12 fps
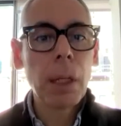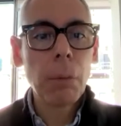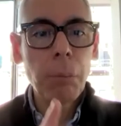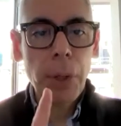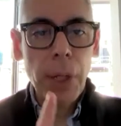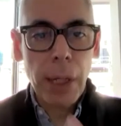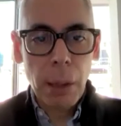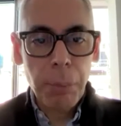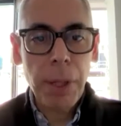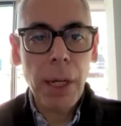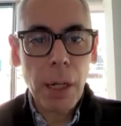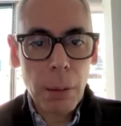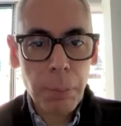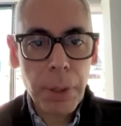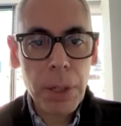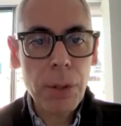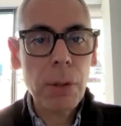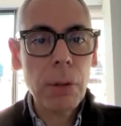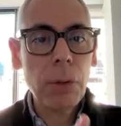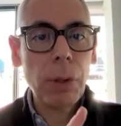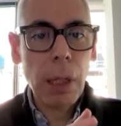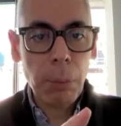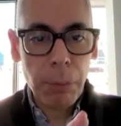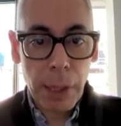Bring a PR person to
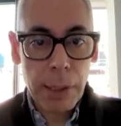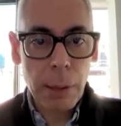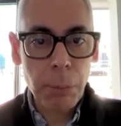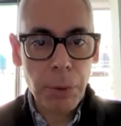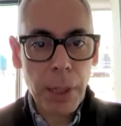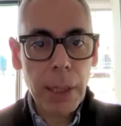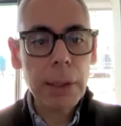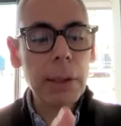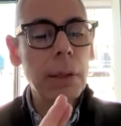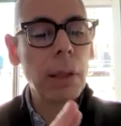help you get some press,